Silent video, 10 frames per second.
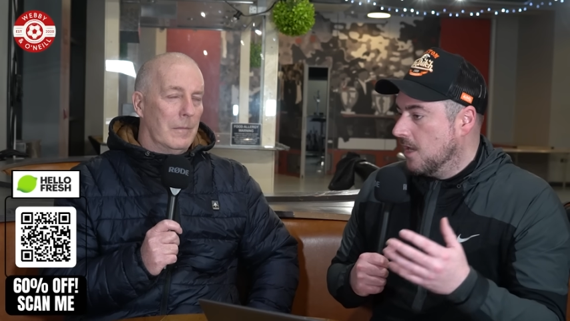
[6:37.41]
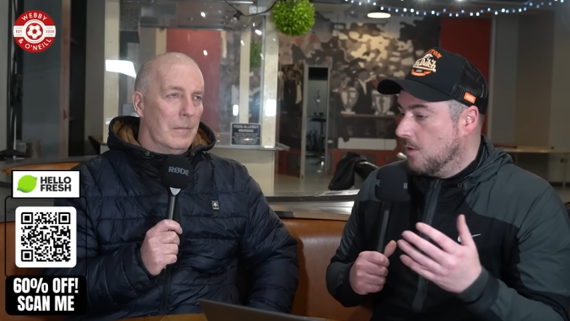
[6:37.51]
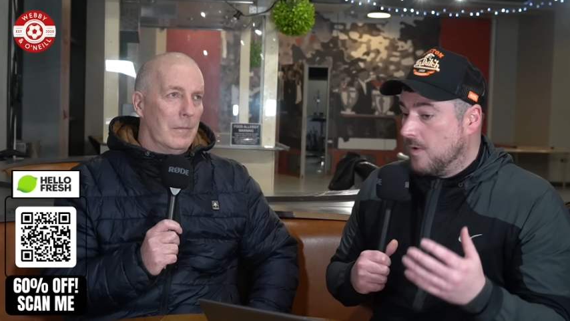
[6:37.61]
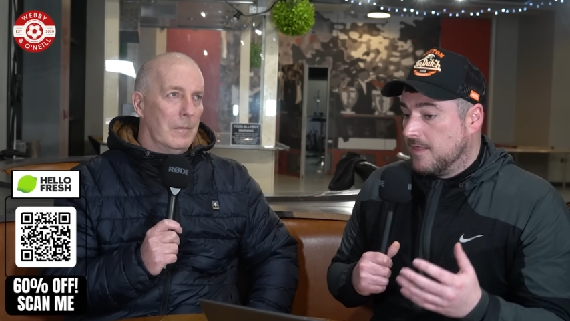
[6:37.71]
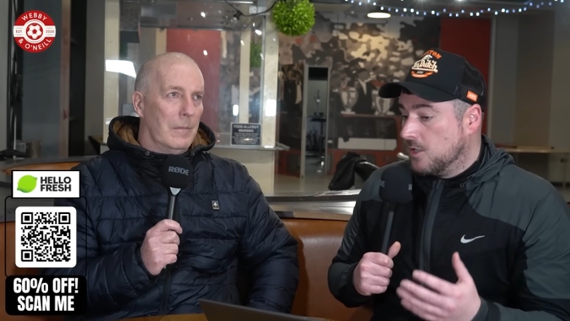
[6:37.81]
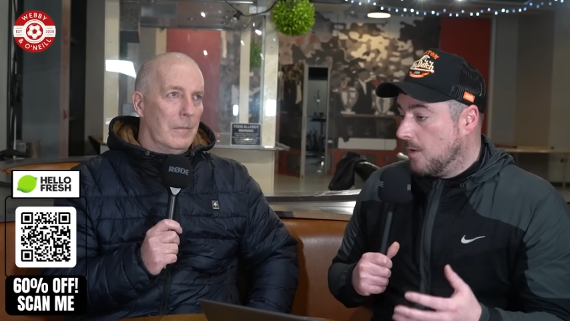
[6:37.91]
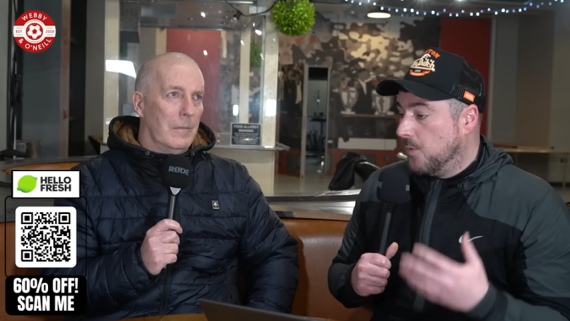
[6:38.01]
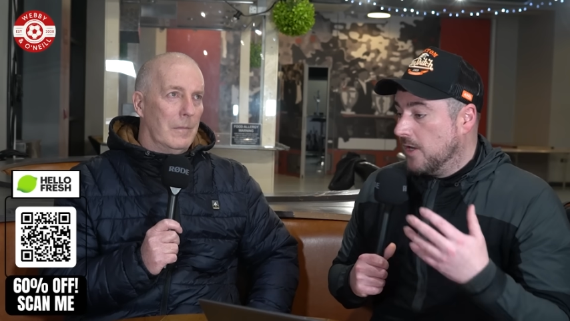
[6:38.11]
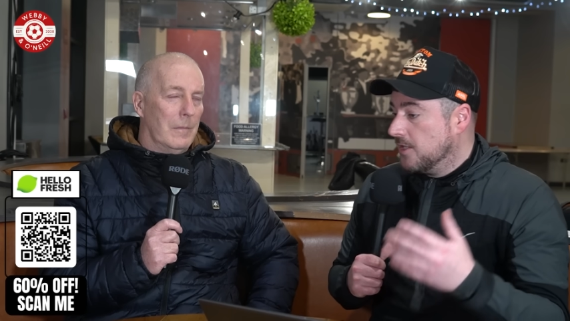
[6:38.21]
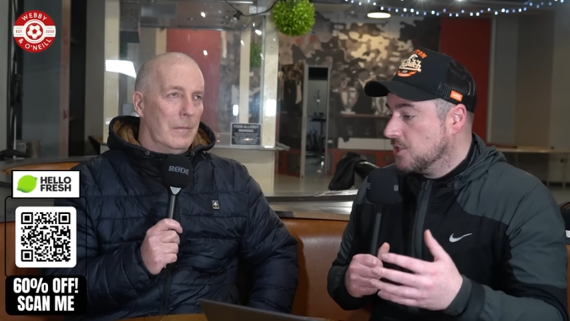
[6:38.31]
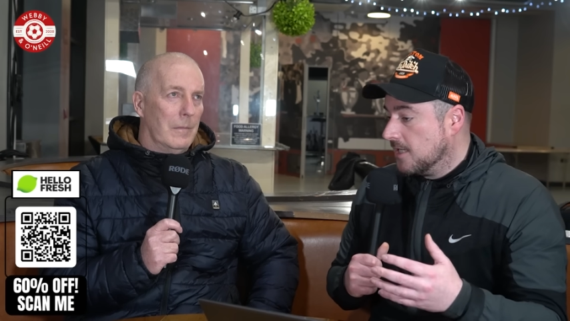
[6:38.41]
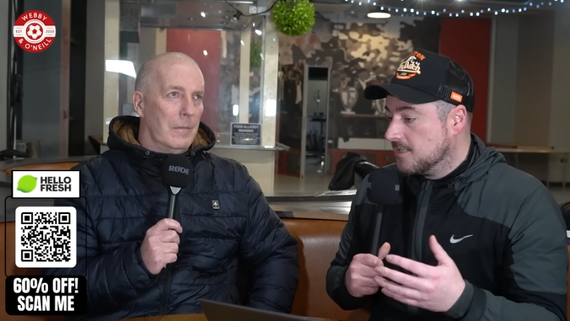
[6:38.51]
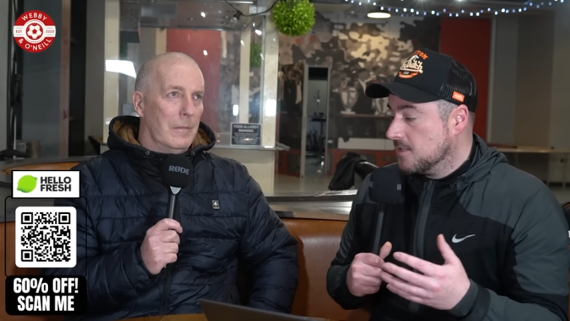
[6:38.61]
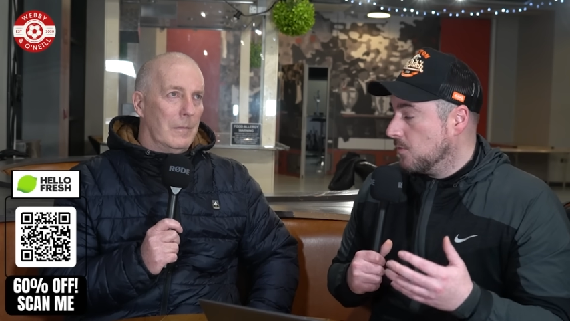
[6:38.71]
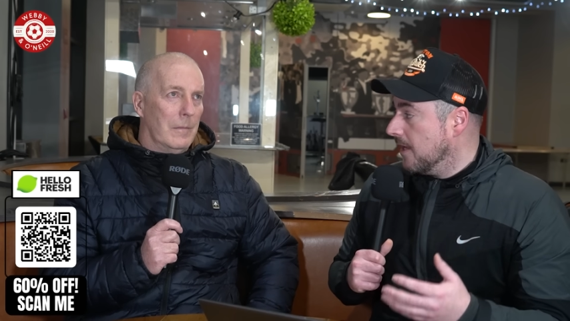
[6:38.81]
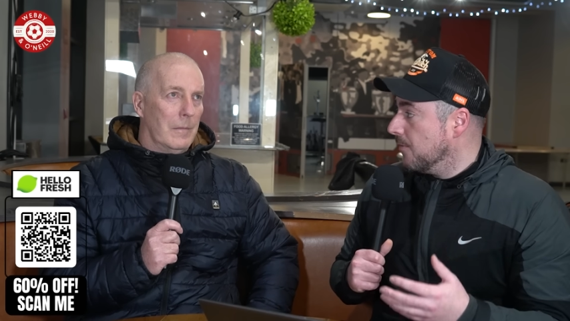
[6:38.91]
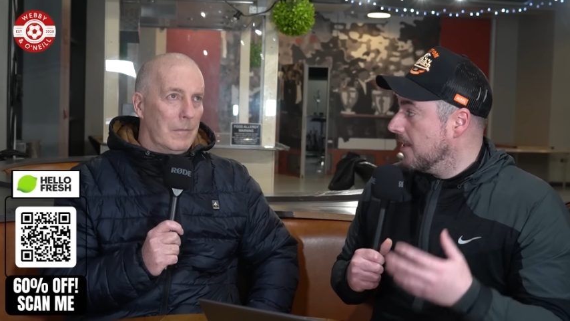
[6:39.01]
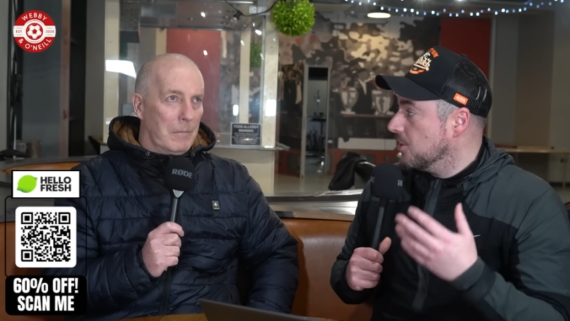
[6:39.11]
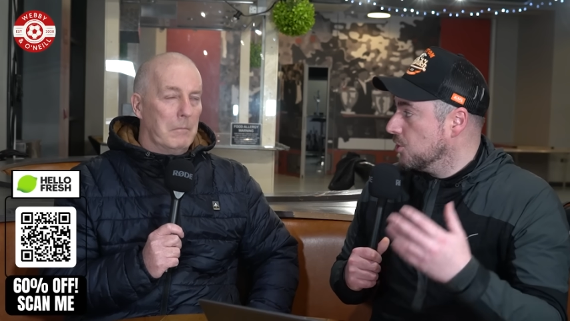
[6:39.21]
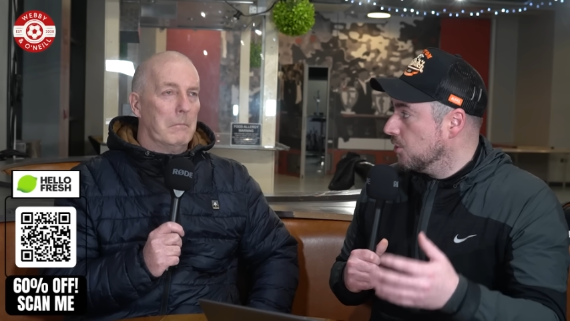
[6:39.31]
Speaker 1: where they're not putting the chances away where
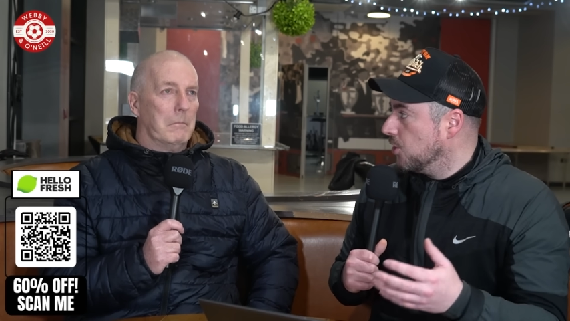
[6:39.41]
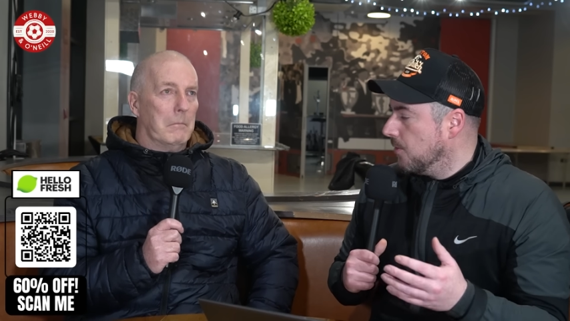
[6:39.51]
they should do,